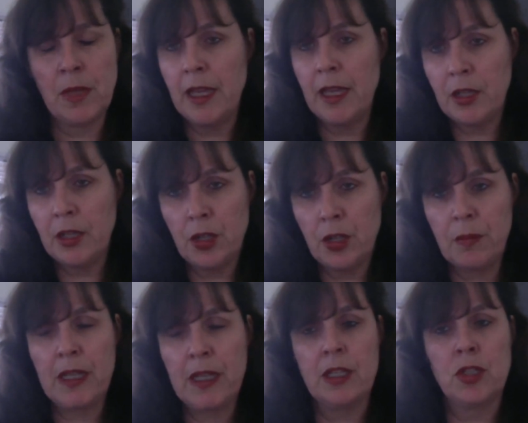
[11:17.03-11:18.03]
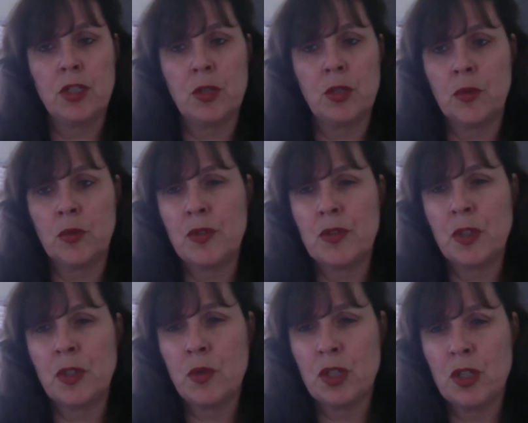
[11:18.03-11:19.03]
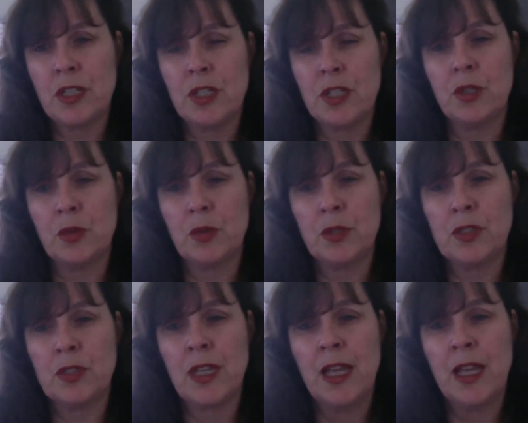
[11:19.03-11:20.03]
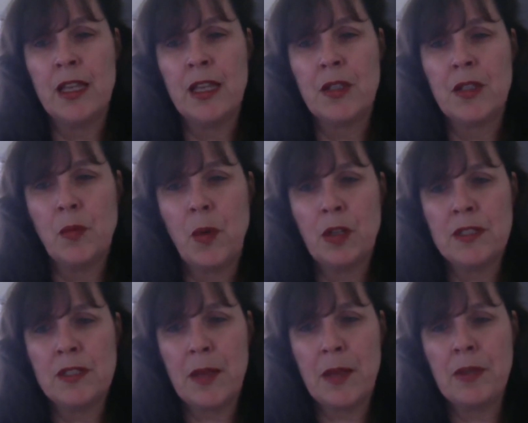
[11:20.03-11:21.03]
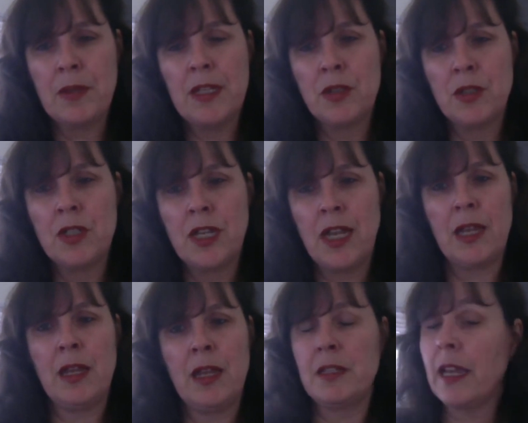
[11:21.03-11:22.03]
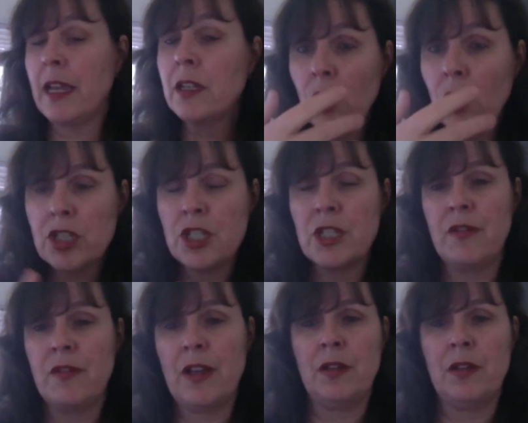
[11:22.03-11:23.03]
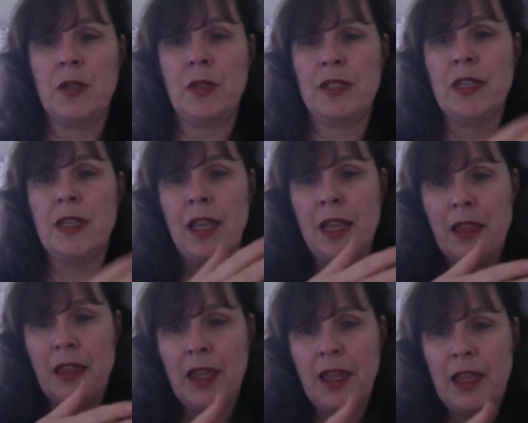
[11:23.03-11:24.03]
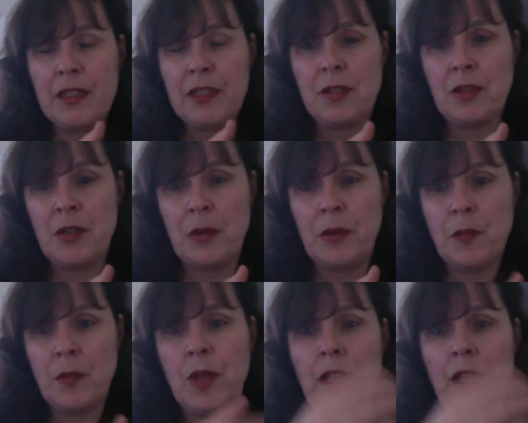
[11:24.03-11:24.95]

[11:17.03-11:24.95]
economic issues, social issues. So what's happening today, technology developments that will